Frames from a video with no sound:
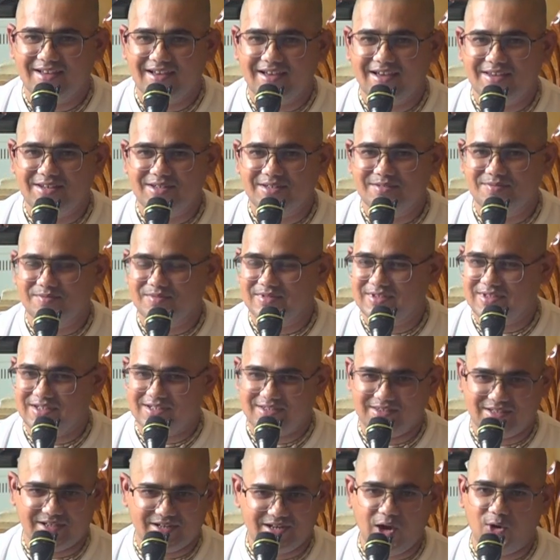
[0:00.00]
And
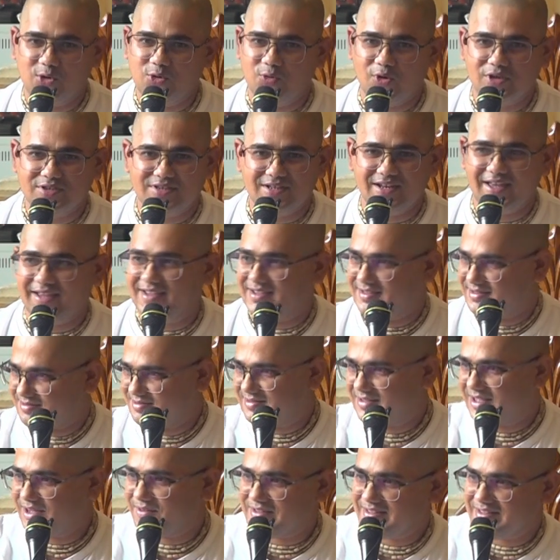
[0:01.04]
the crowd was like
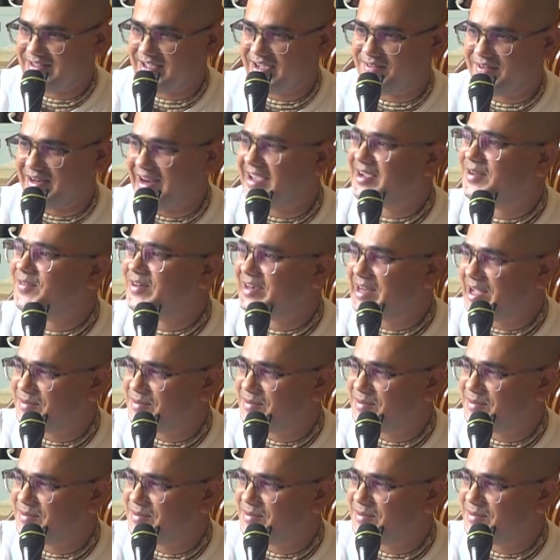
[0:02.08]
our